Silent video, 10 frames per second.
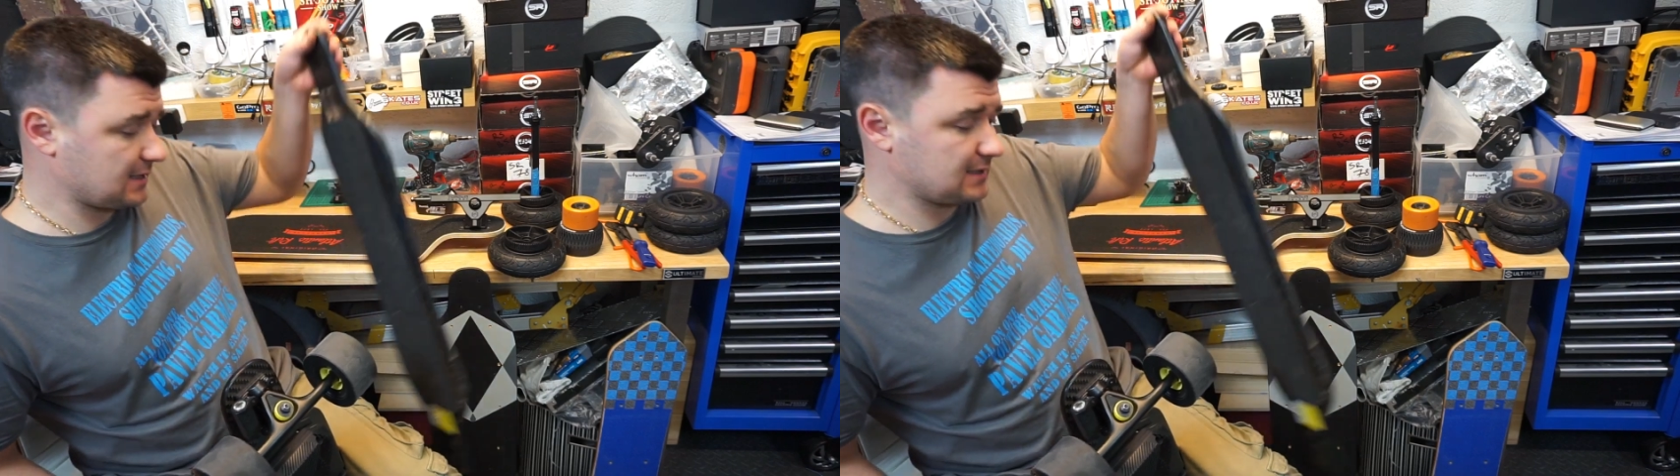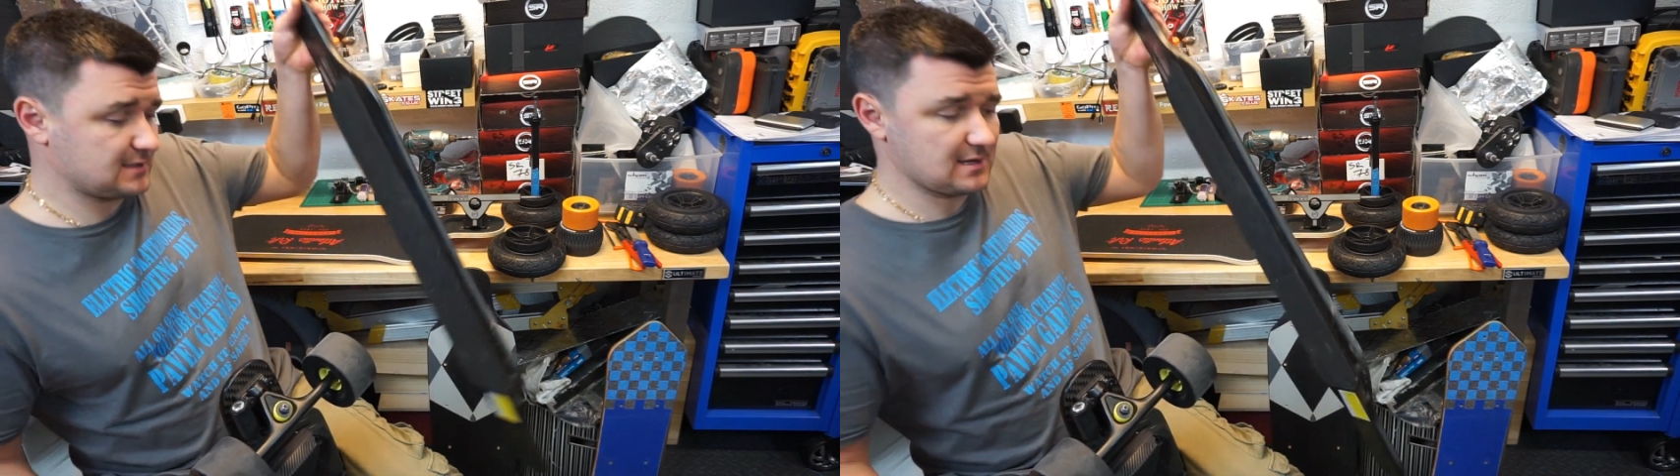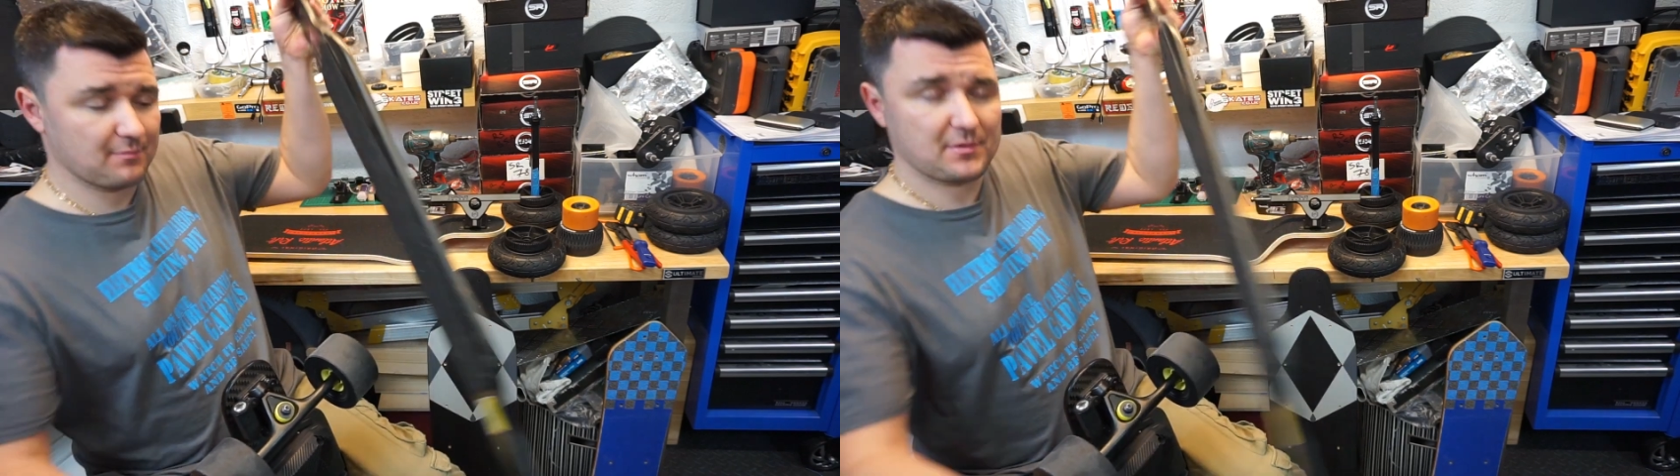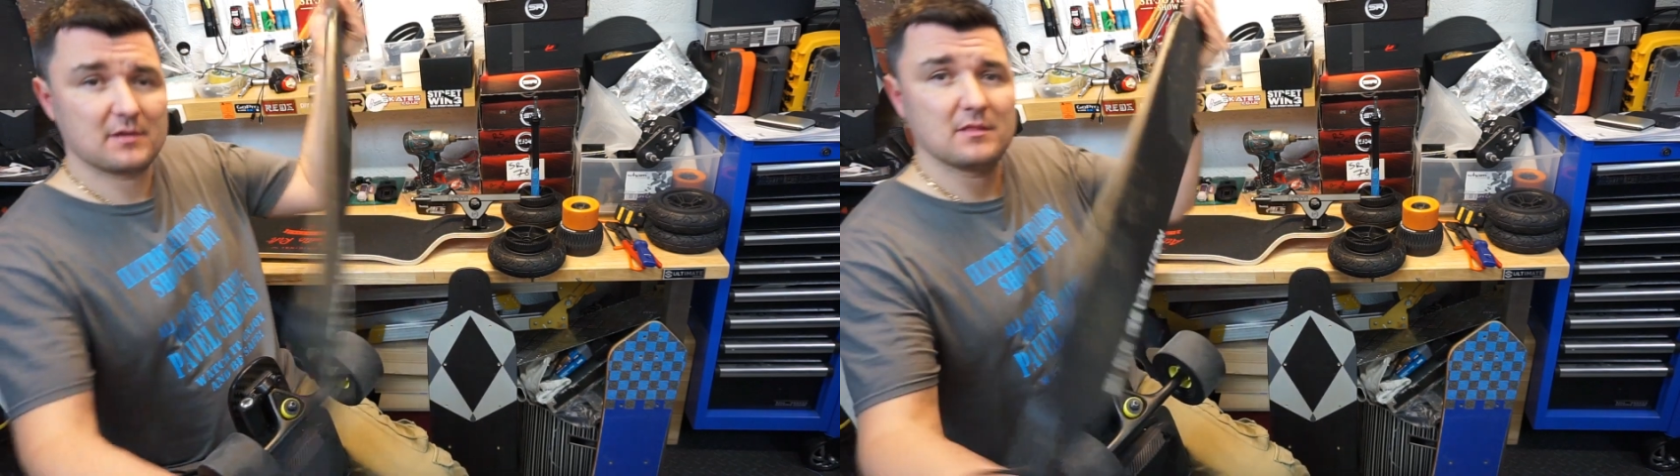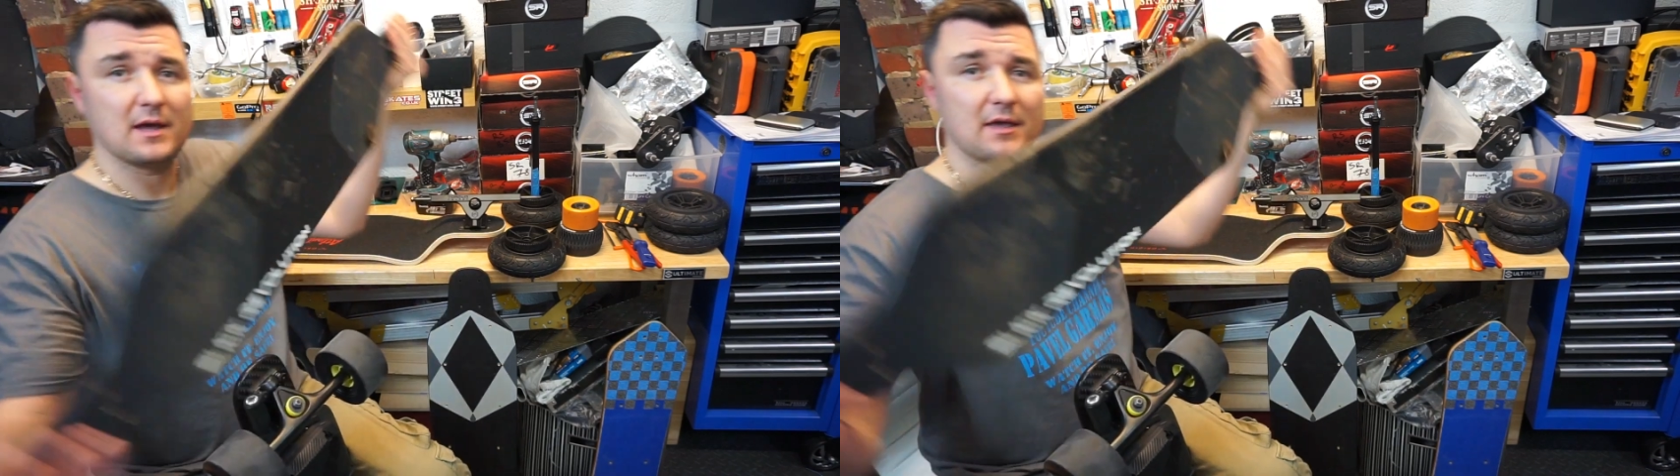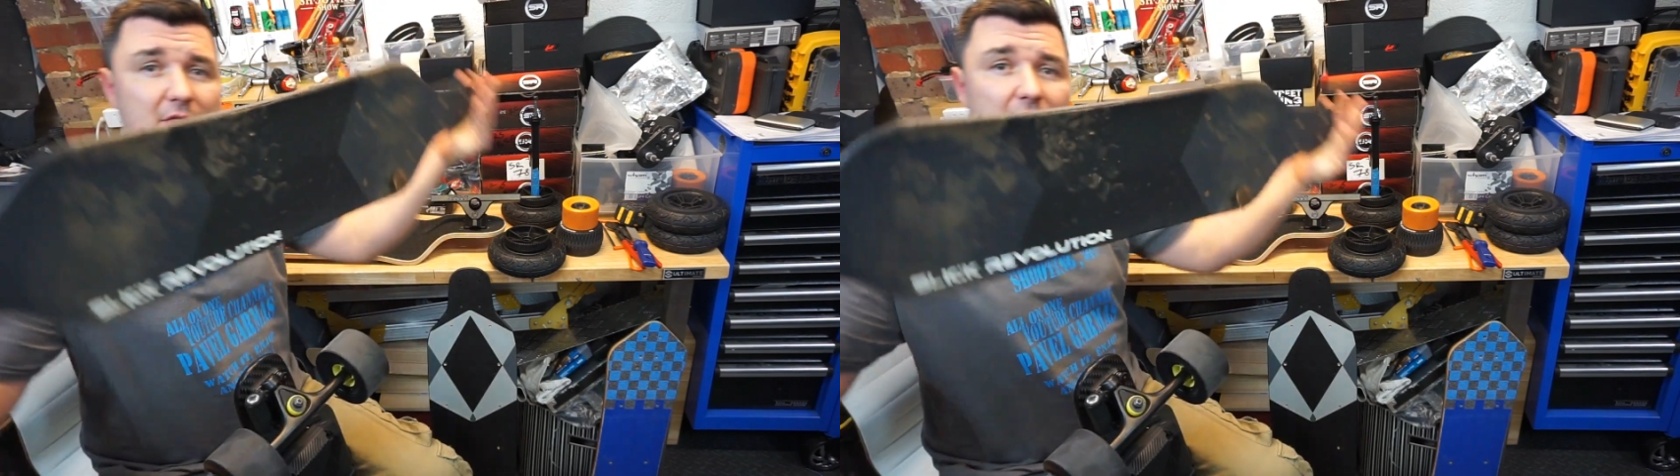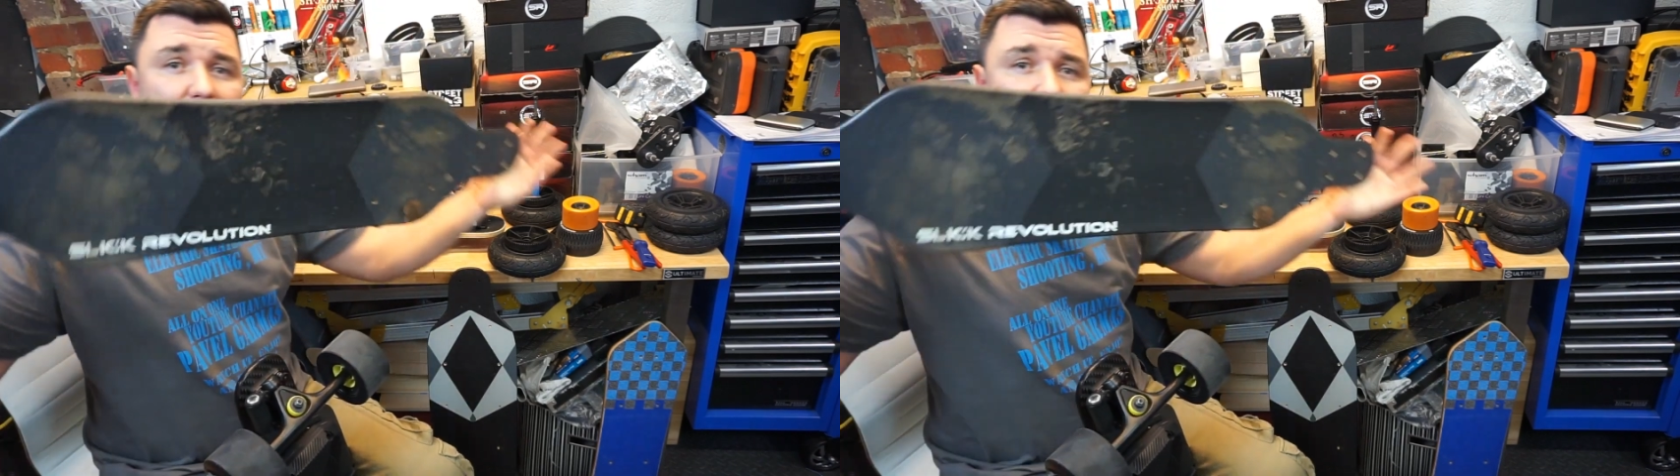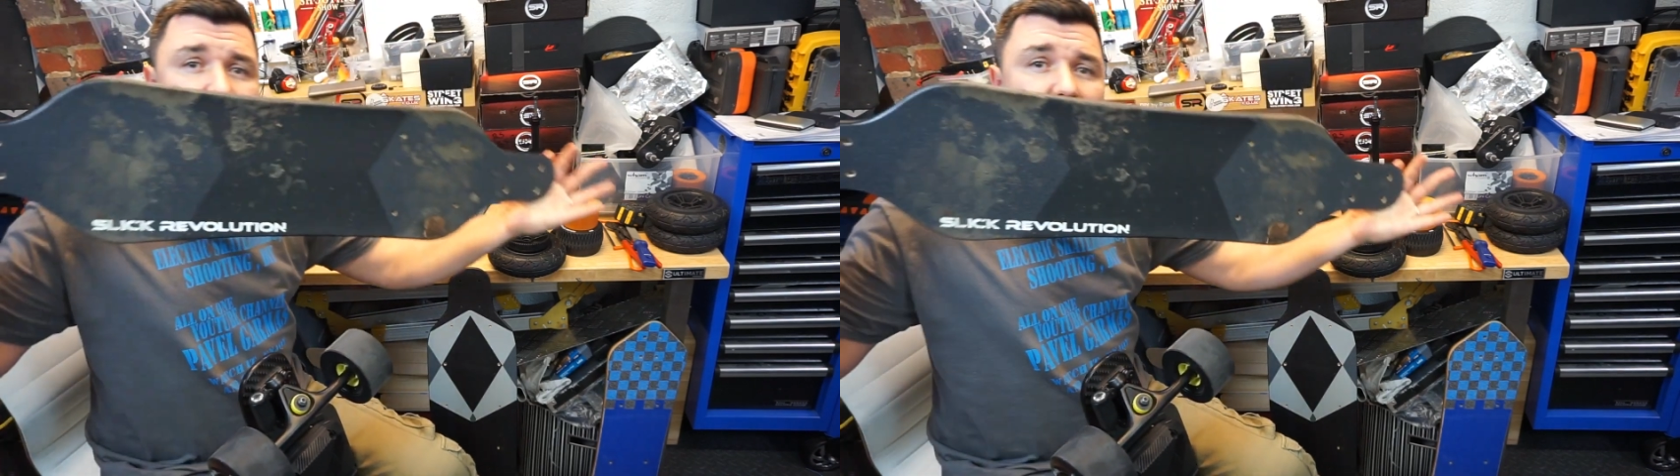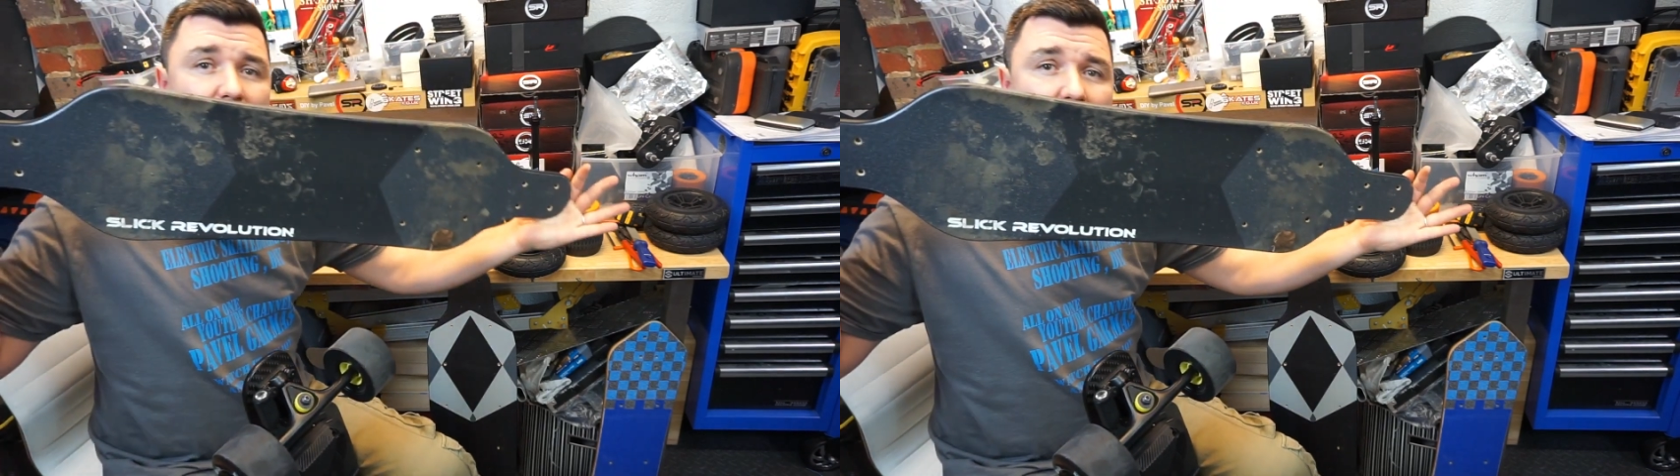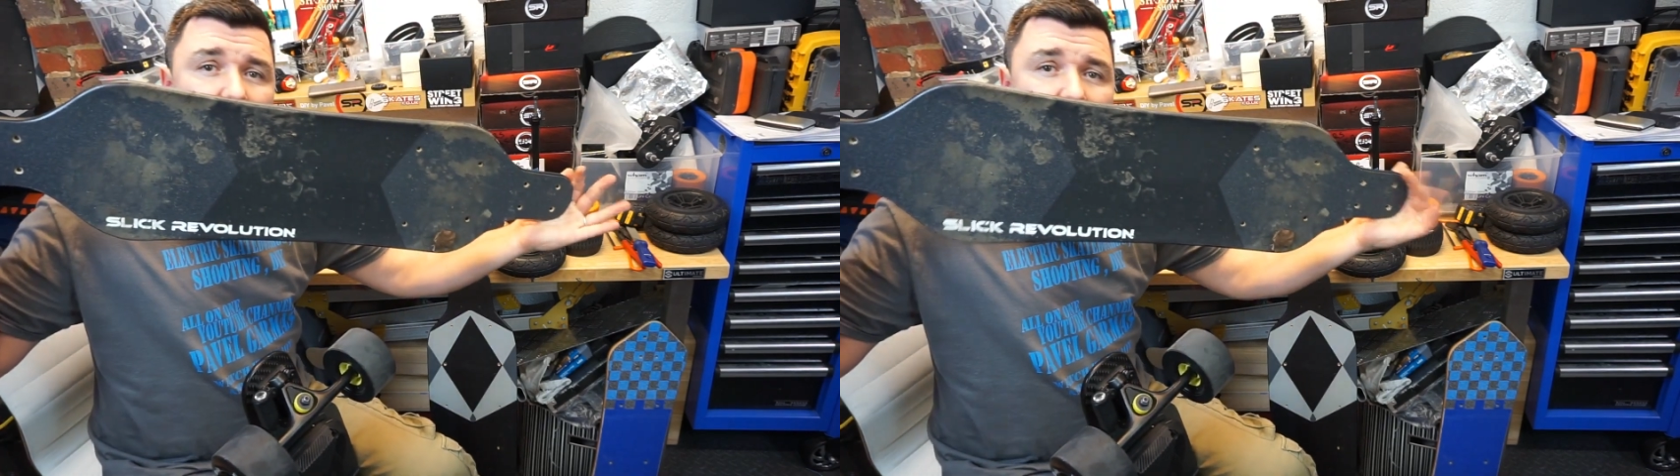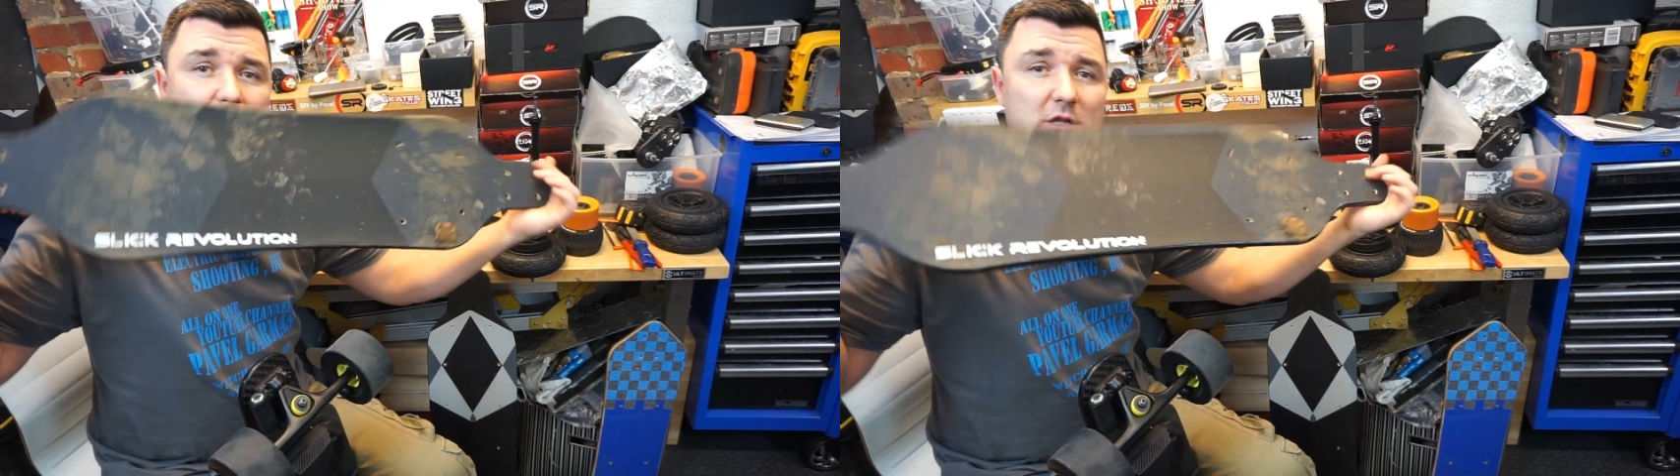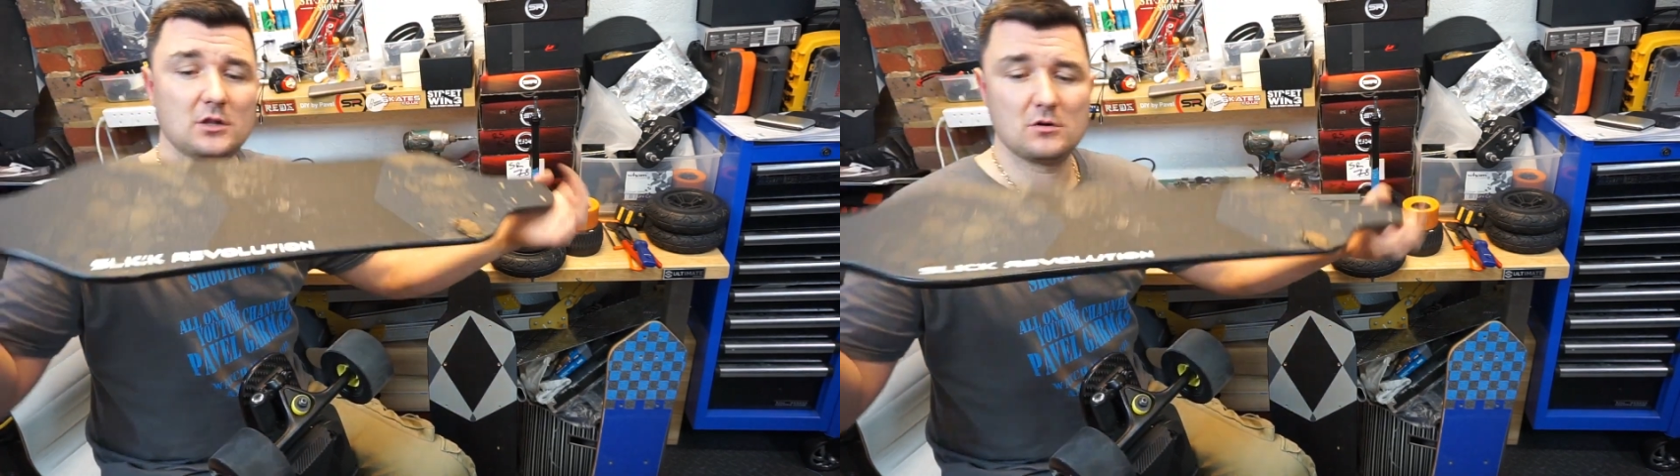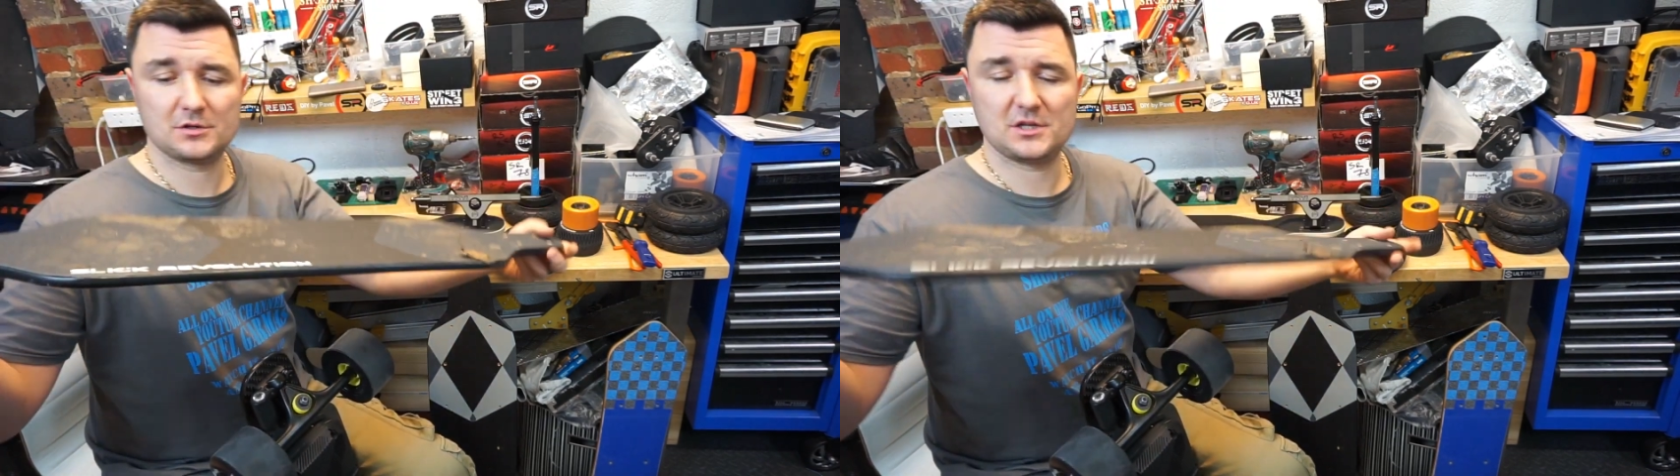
something like this, really long.